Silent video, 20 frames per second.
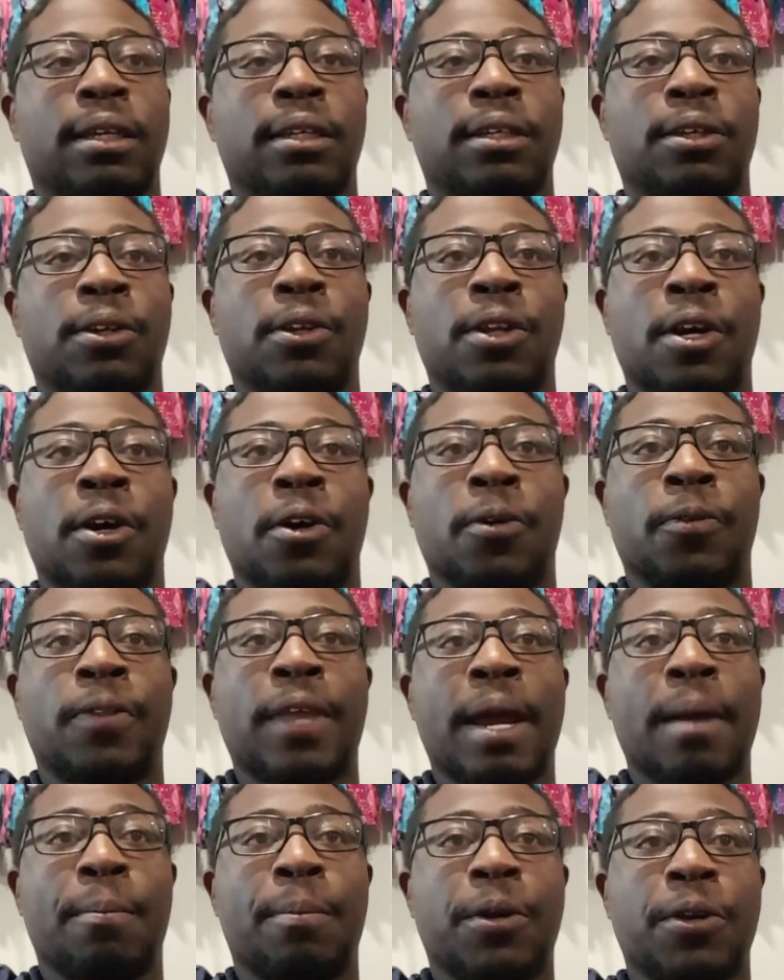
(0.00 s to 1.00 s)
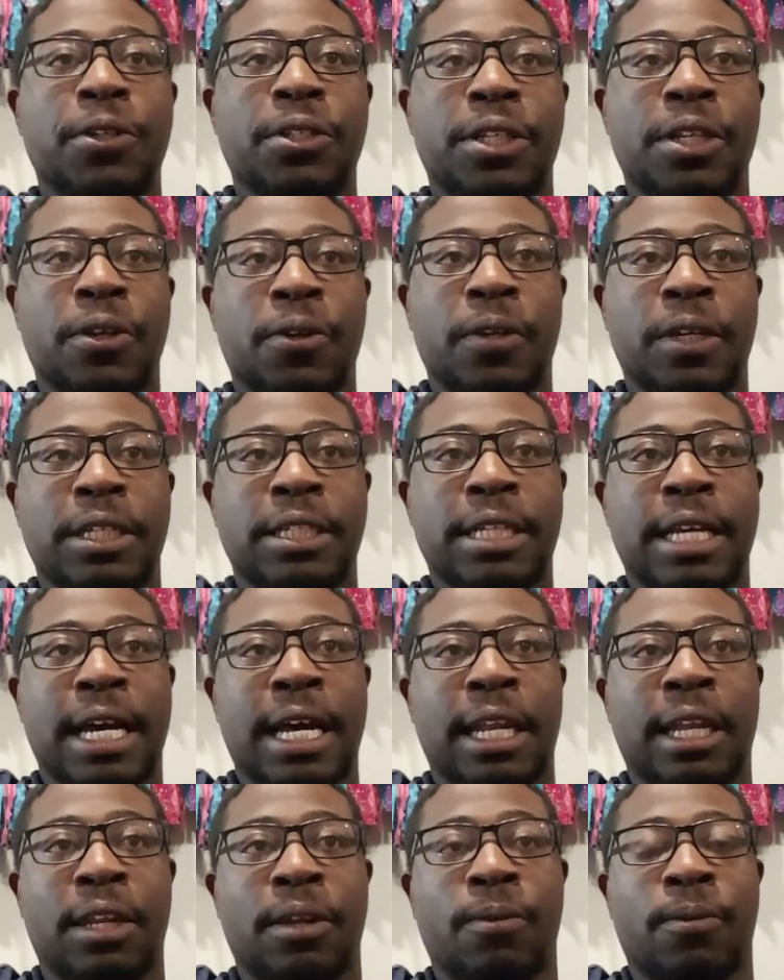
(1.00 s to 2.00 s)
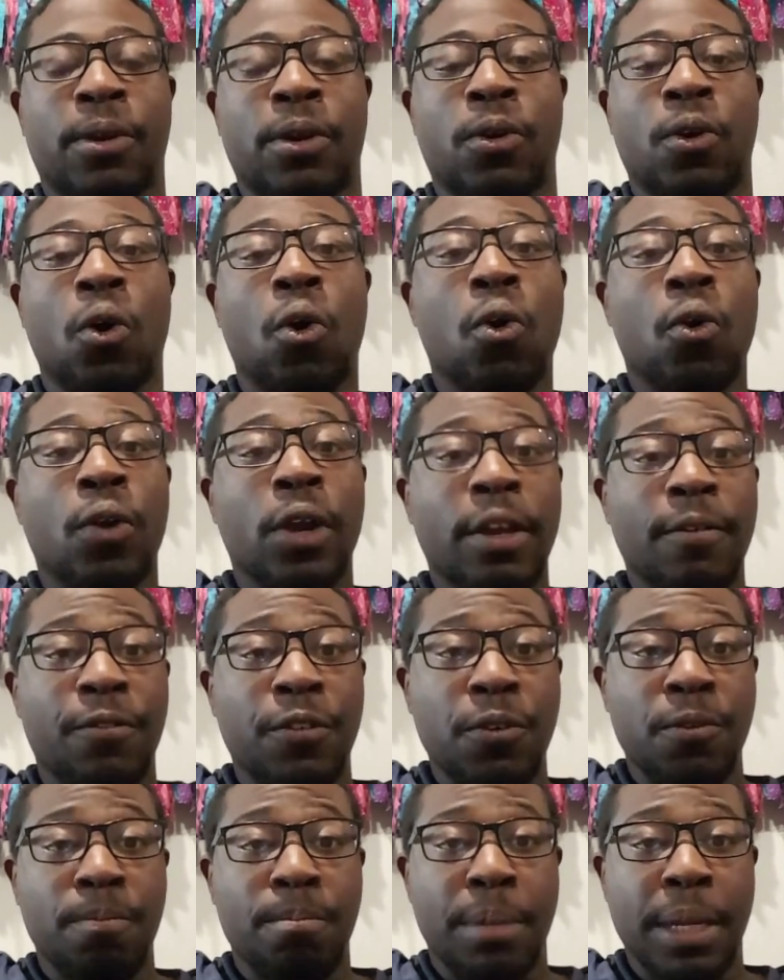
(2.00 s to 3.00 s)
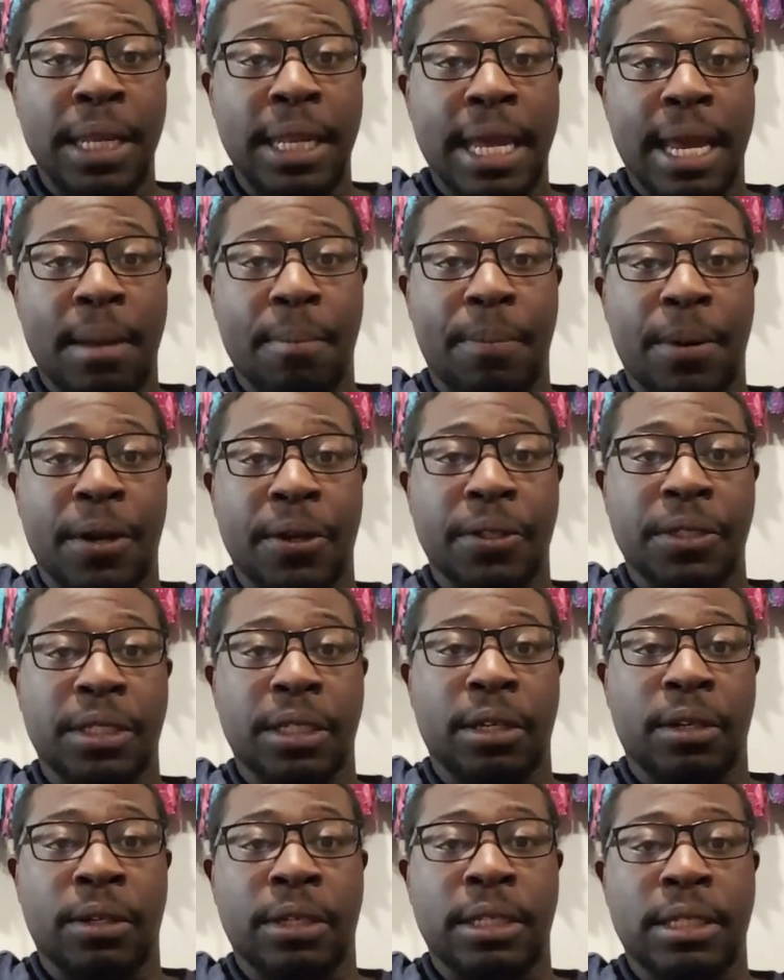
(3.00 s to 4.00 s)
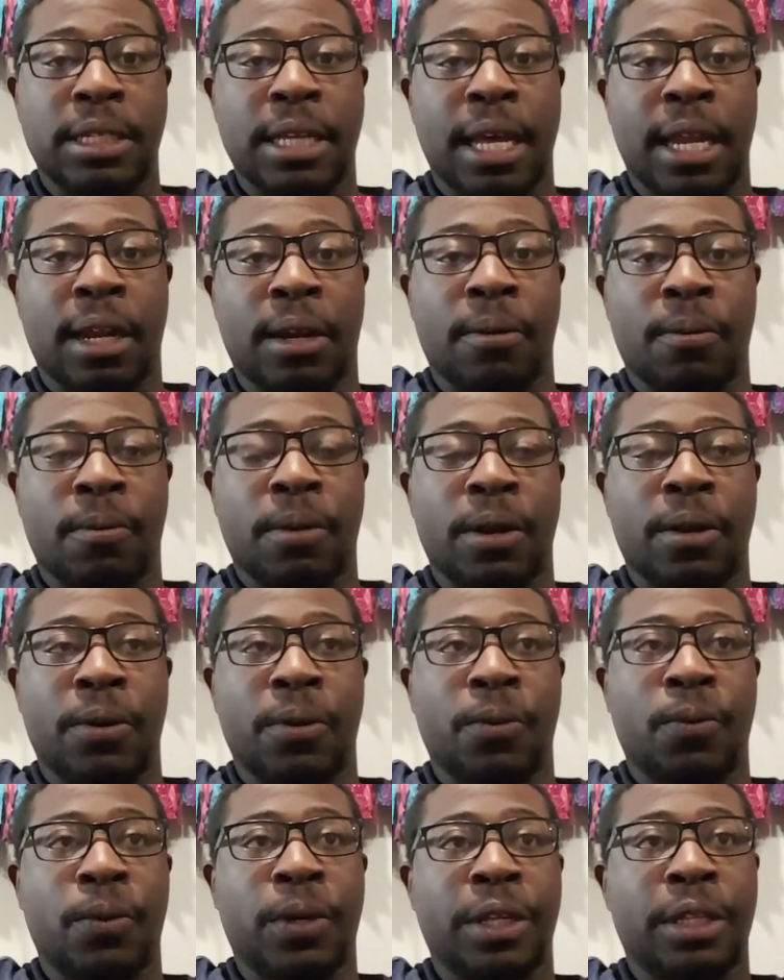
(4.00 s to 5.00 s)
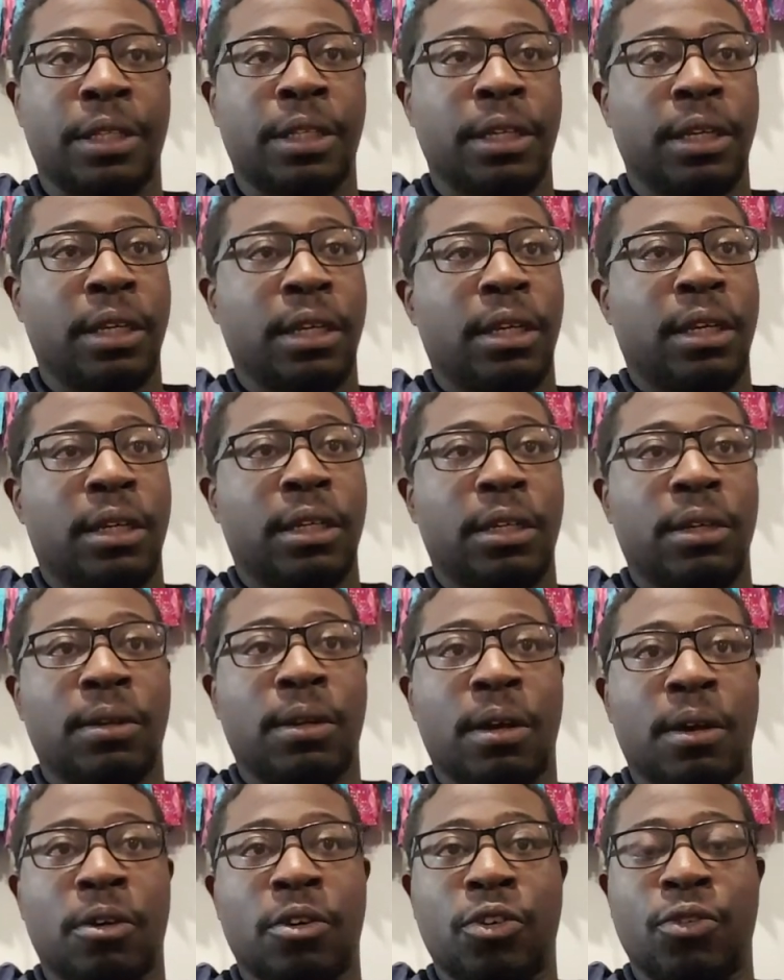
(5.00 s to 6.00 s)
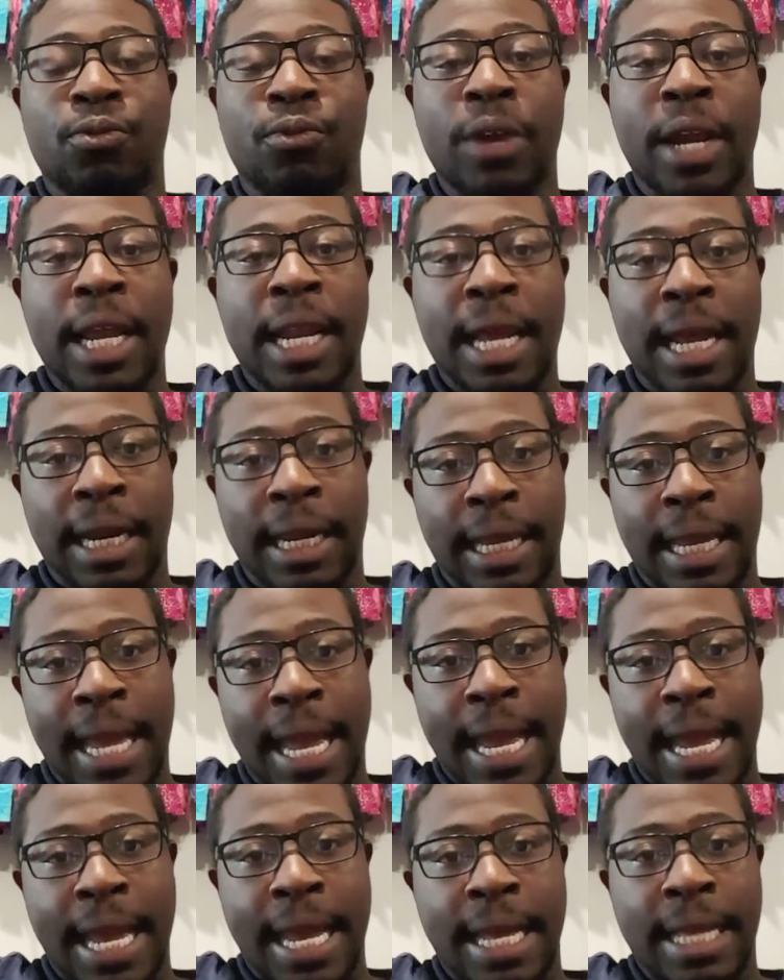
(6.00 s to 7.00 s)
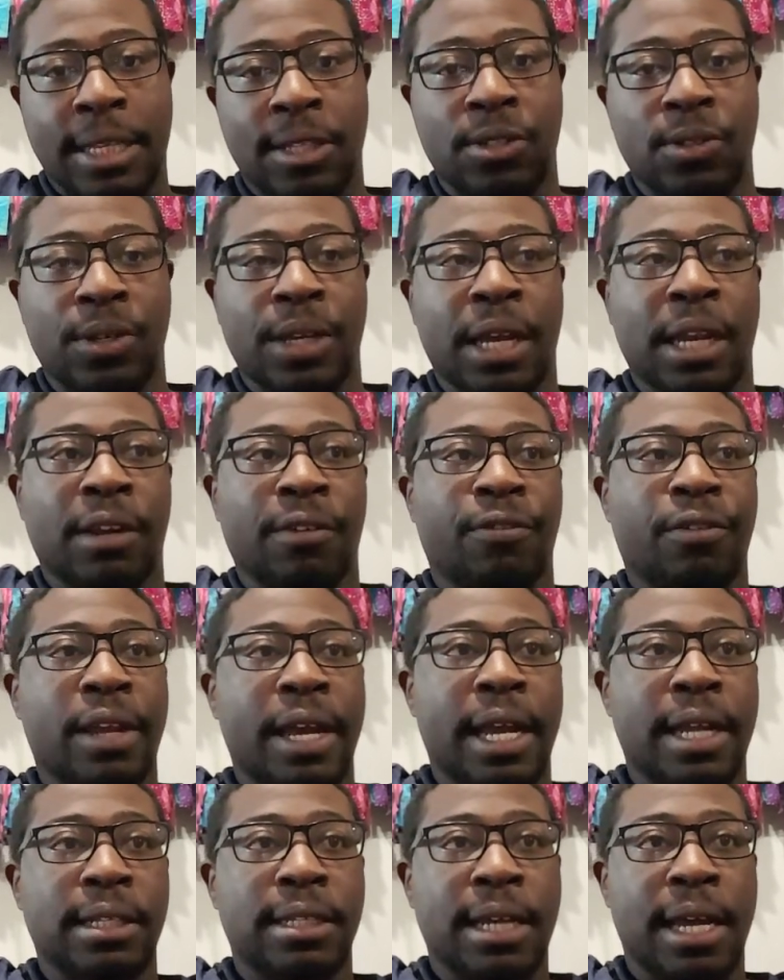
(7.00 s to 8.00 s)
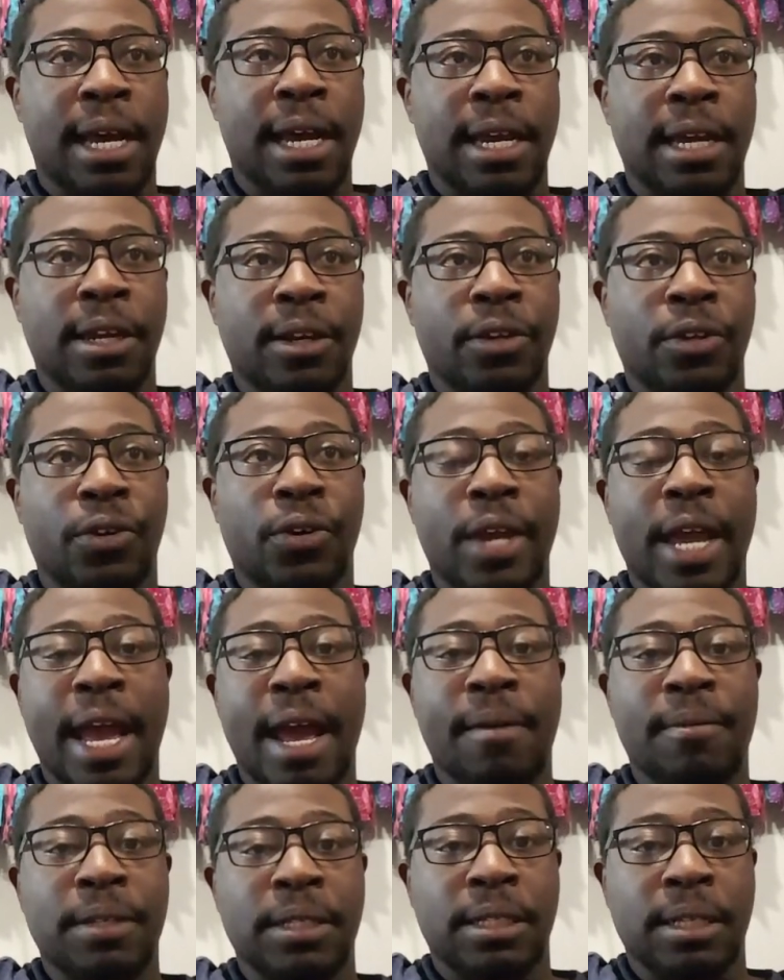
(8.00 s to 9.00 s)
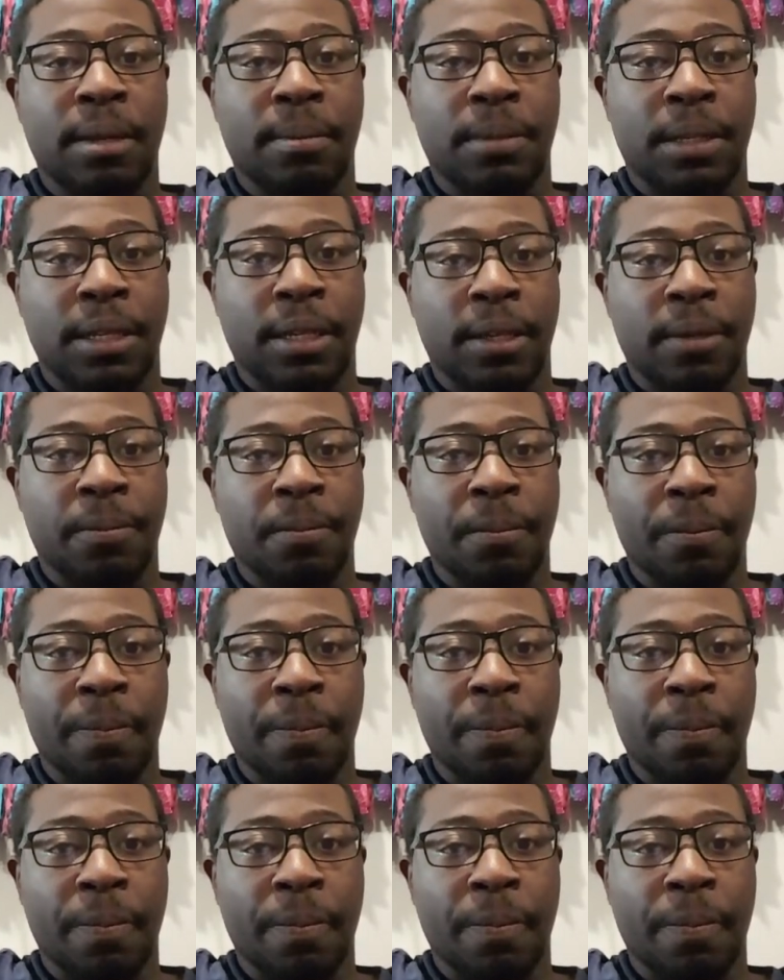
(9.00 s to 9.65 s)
that person on the side of the road. Or if you've been that person on the side of the road with, you've ran out of gas, you got a flat tire, you're having something.